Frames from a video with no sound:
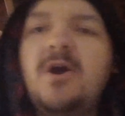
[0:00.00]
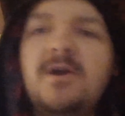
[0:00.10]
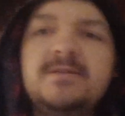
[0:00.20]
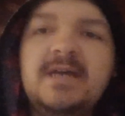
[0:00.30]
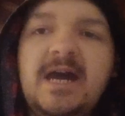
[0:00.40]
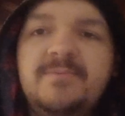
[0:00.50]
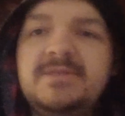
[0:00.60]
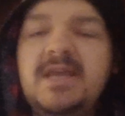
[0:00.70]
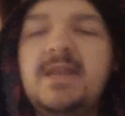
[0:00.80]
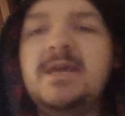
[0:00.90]
a hard
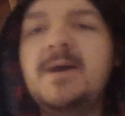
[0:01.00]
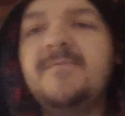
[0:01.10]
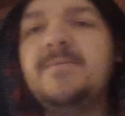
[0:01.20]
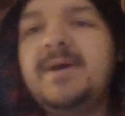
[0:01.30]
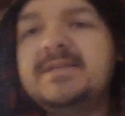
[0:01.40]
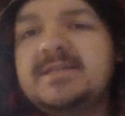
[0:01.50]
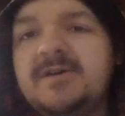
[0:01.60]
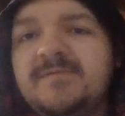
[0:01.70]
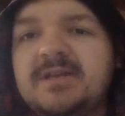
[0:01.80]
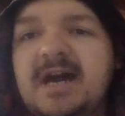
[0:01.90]
time standing up for
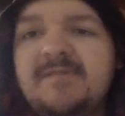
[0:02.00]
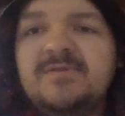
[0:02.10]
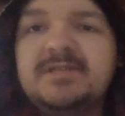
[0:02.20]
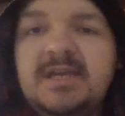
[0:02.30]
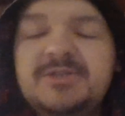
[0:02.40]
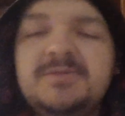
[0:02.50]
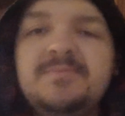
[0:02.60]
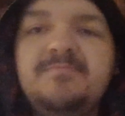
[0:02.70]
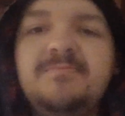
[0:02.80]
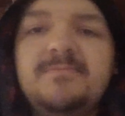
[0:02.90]
myself in
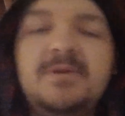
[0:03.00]
confrontation